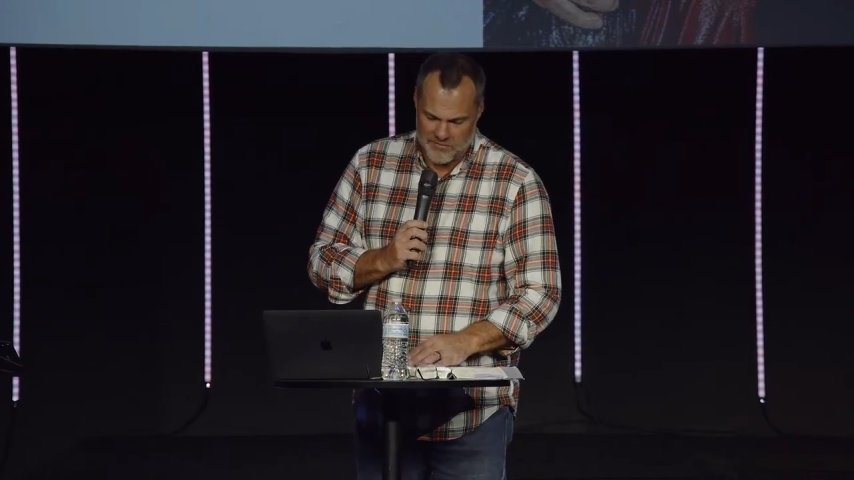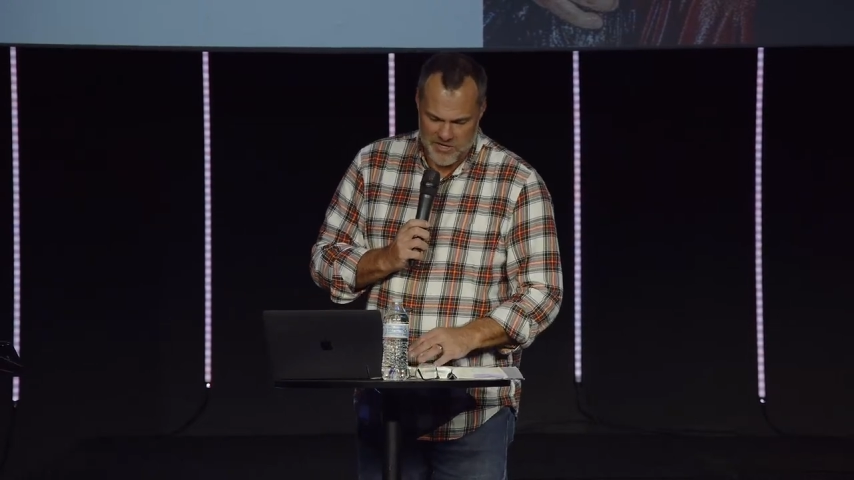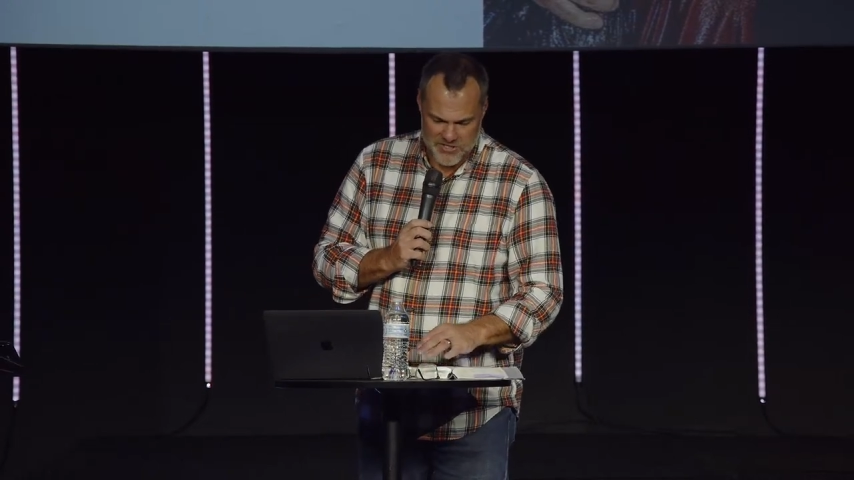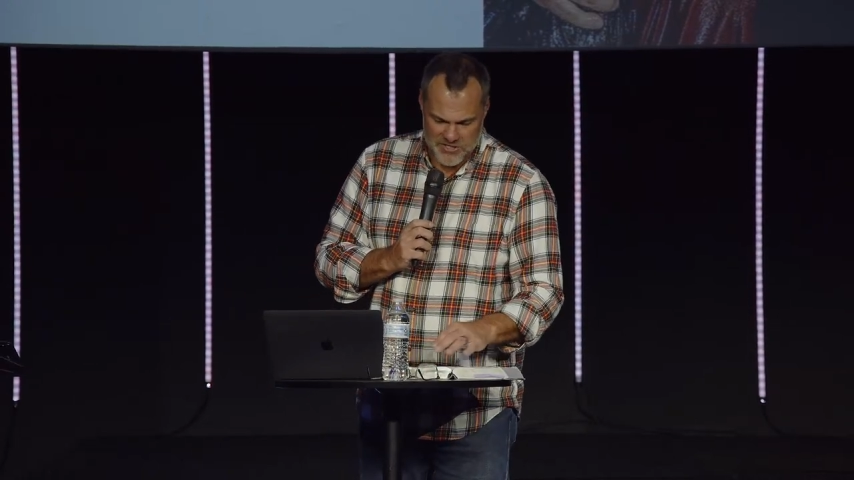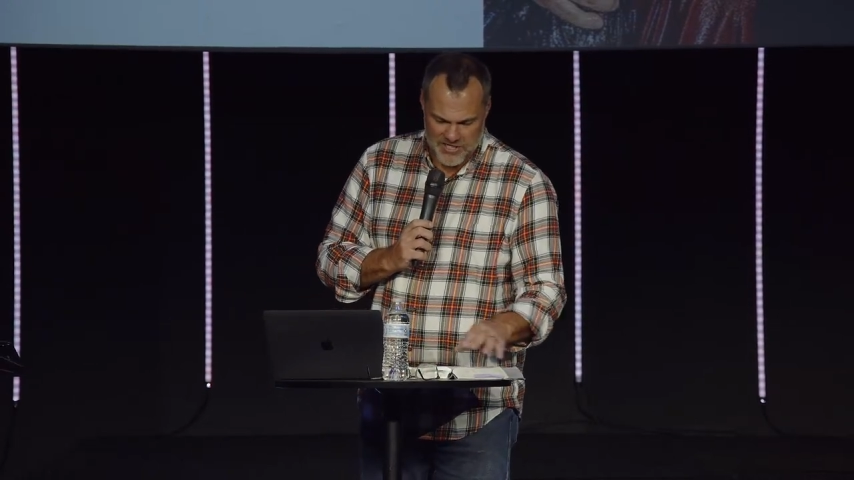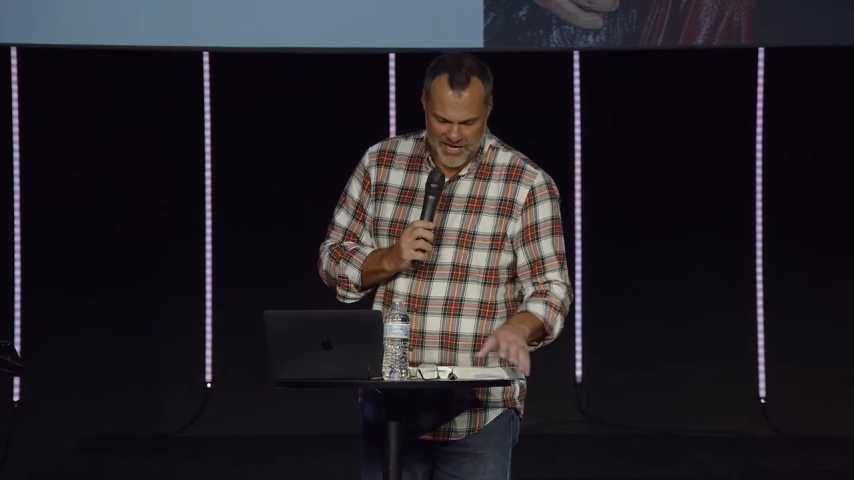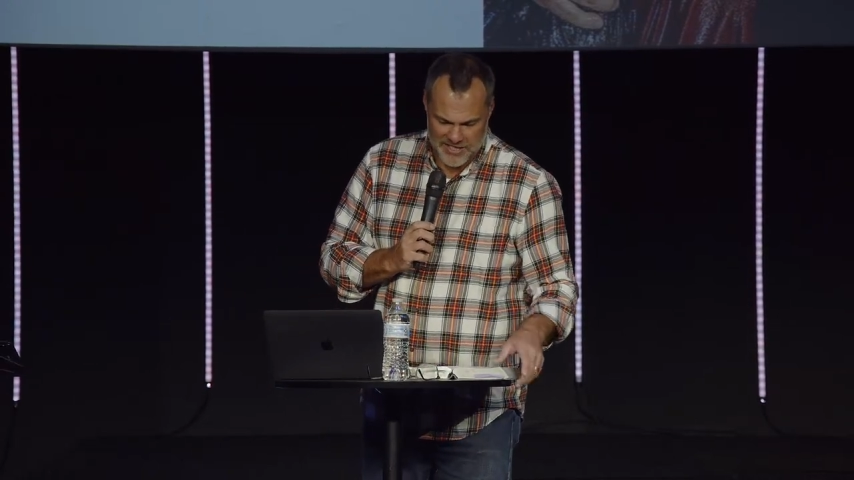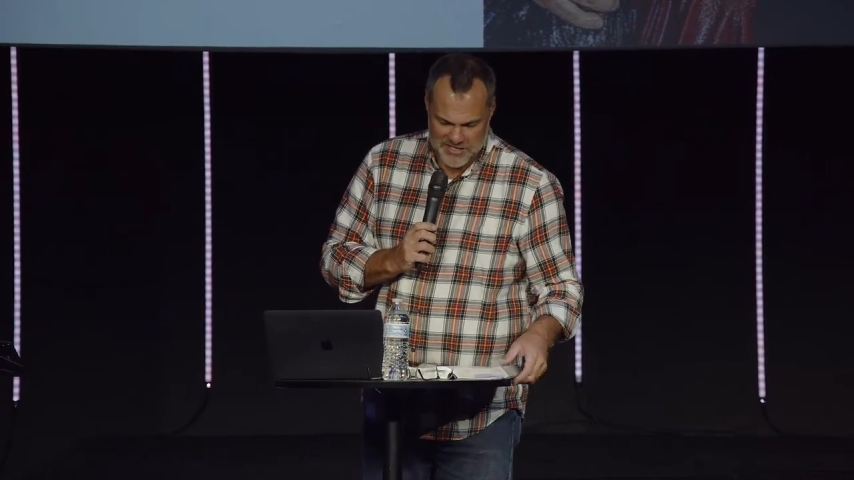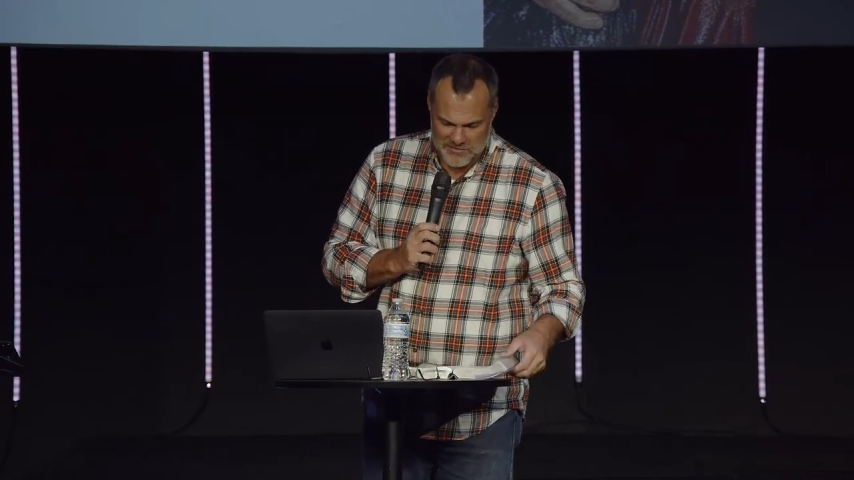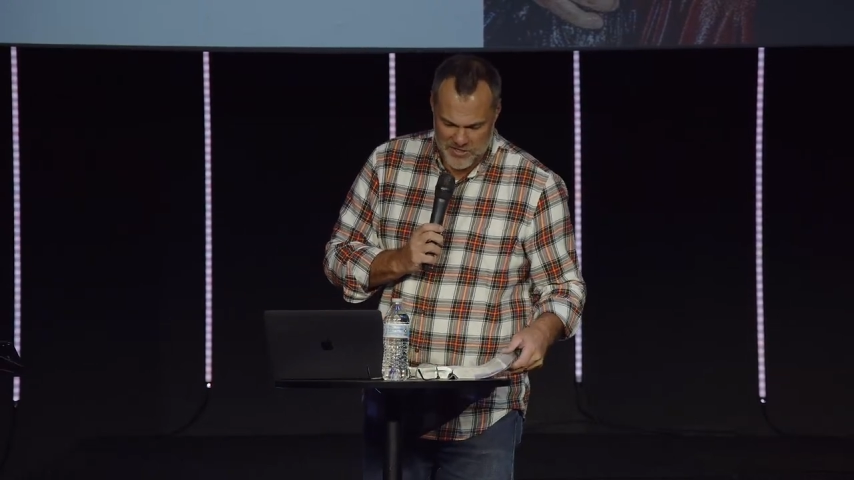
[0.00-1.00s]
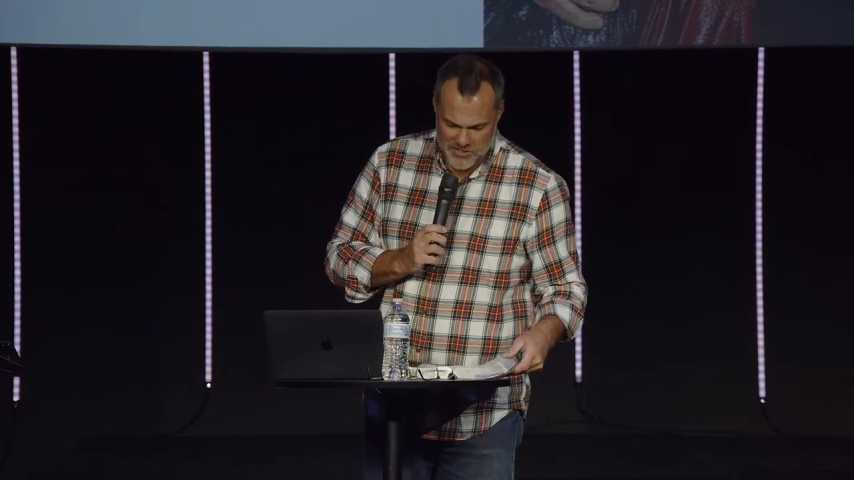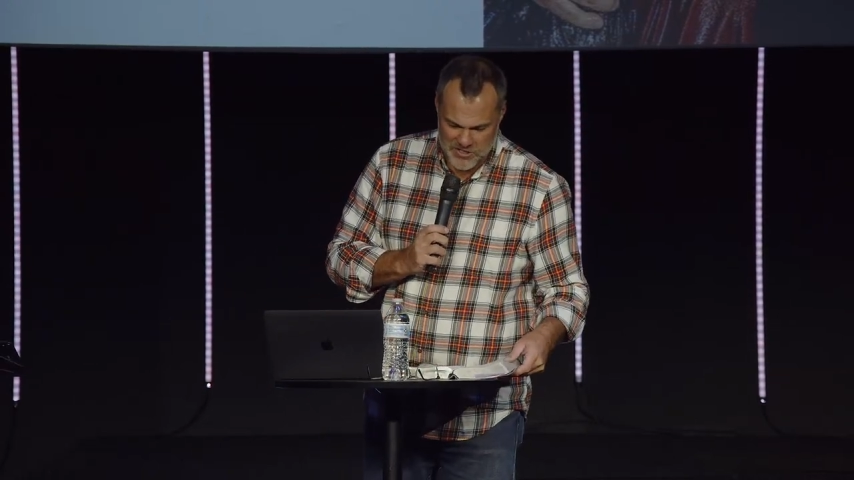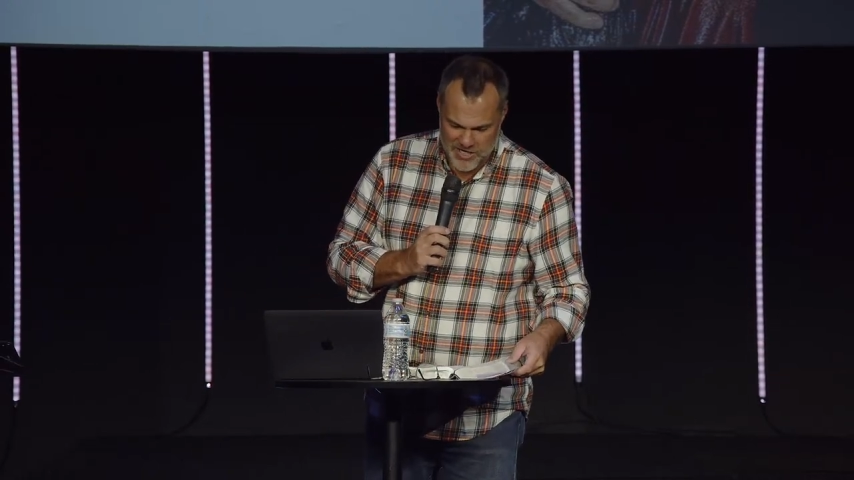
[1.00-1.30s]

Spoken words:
Come on, just say it, because some of you are